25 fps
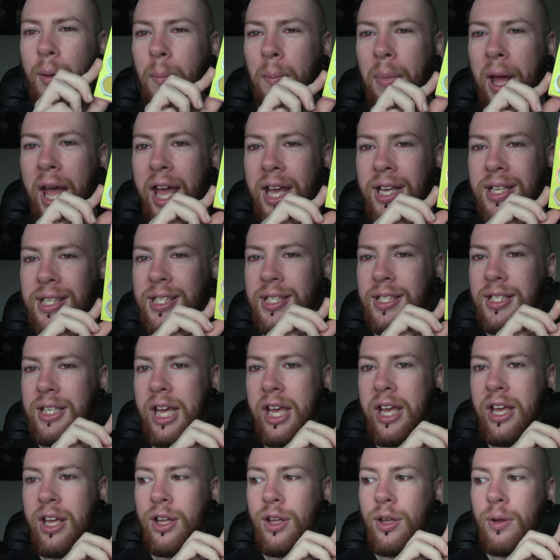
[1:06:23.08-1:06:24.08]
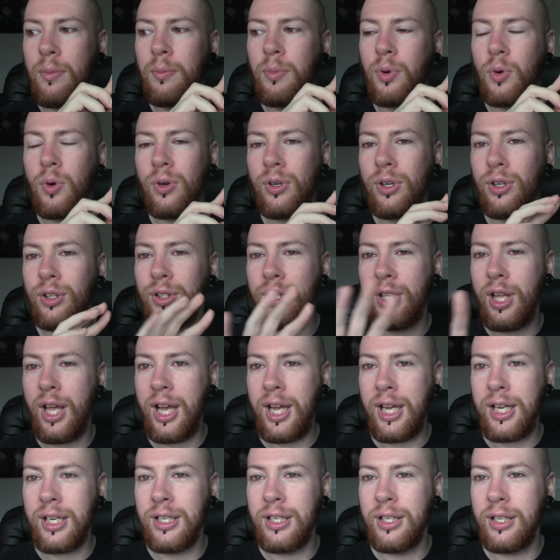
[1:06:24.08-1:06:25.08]
pastel
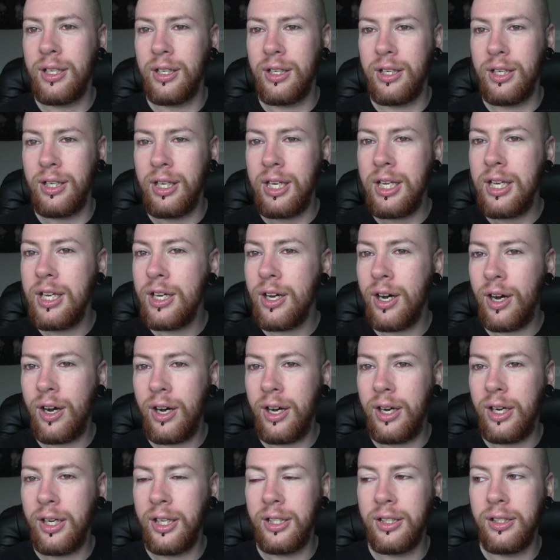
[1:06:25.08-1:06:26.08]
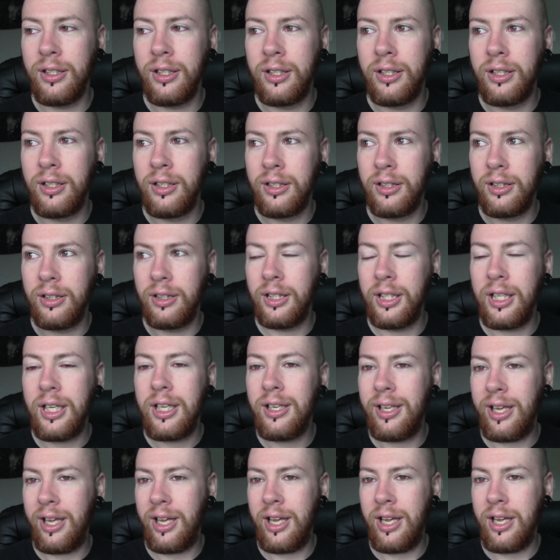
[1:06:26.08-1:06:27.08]
borderline neon
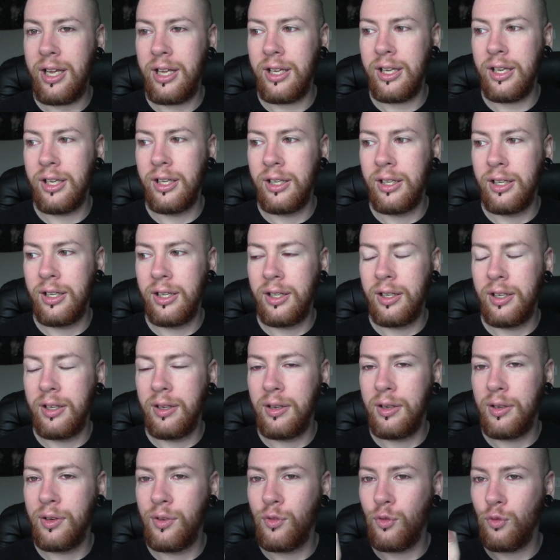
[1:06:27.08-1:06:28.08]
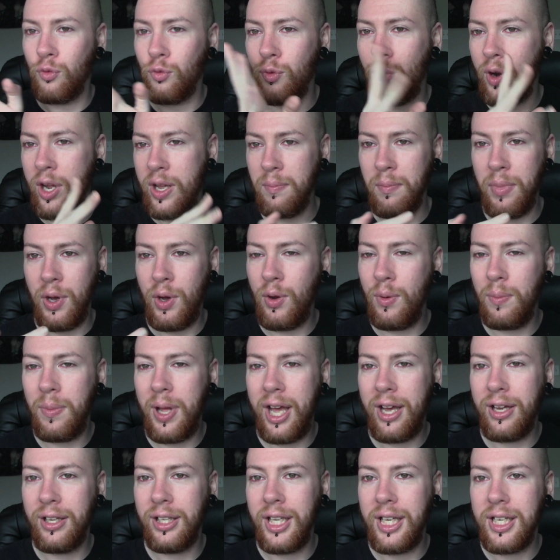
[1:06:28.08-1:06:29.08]
leaning rainbow
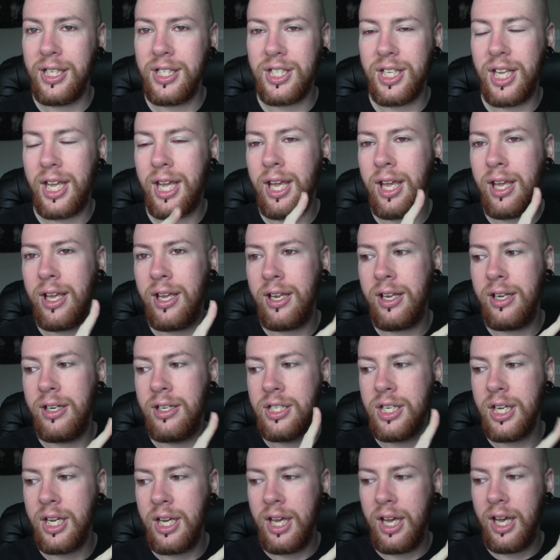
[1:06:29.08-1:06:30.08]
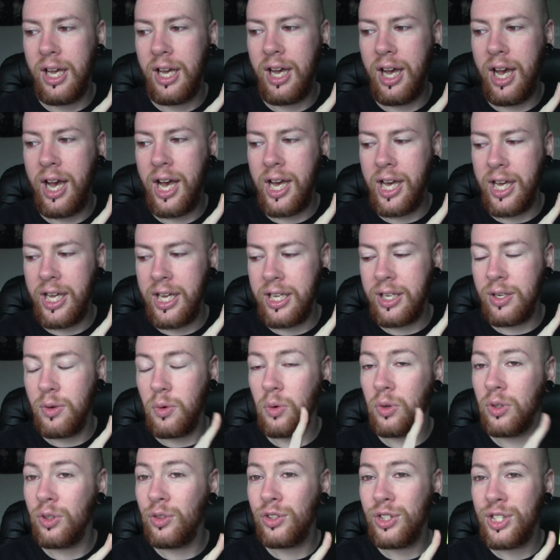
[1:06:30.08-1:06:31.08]
palette. And I
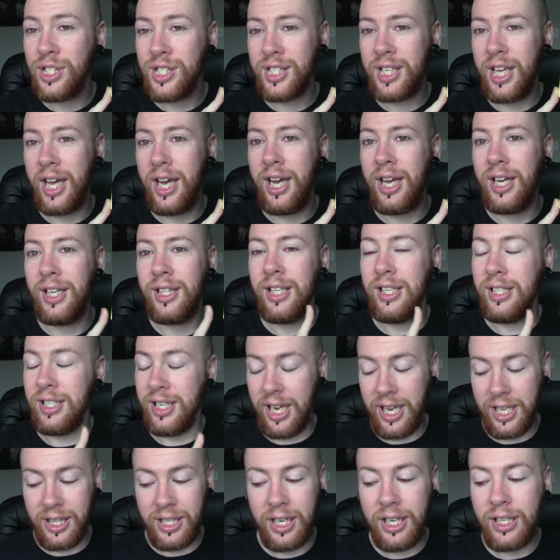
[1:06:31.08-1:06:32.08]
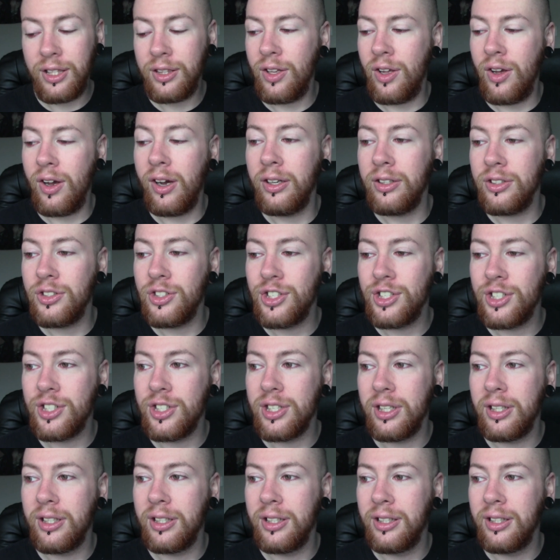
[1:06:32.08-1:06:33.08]
ordered this guy the day that it launched,